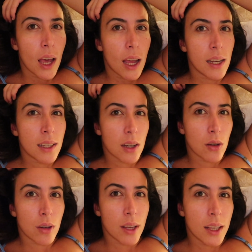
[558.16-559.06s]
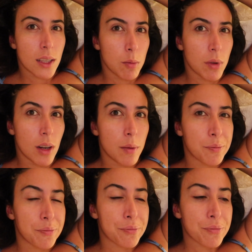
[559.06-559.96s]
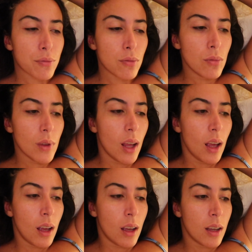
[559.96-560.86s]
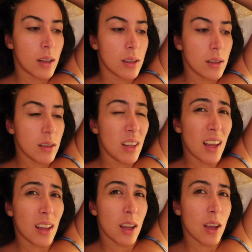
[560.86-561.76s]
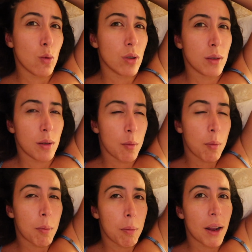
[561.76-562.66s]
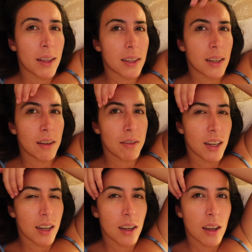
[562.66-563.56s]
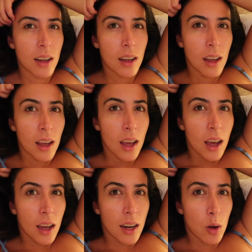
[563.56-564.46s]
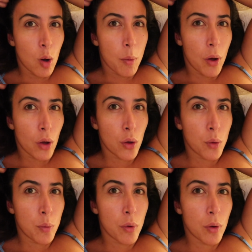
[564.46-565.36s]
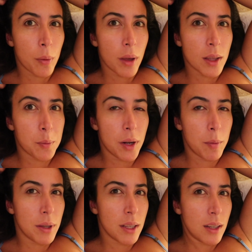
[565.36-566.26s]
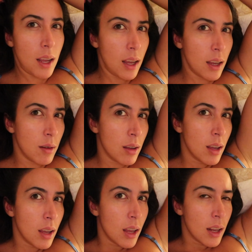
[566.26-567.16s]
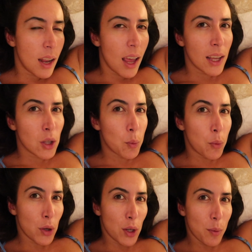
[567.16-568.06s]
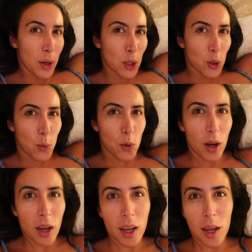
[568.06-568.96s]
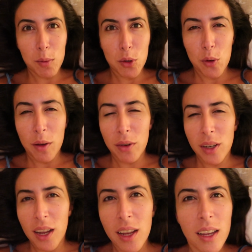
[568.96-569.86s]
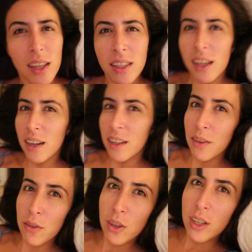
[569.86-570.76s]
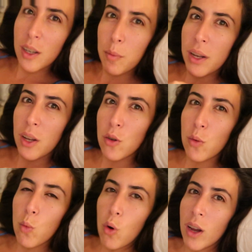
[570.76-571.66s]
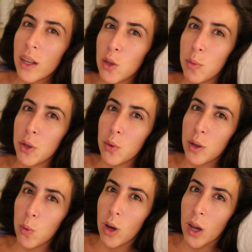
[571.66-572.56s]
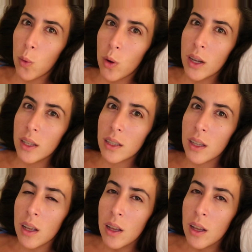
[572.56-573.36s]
at least I could eat something and yeah it was a pleasant evening and now I'm home it's been a busy day that is pretty much what I get up to every day it's kind of different depending on what I need to be doing work wise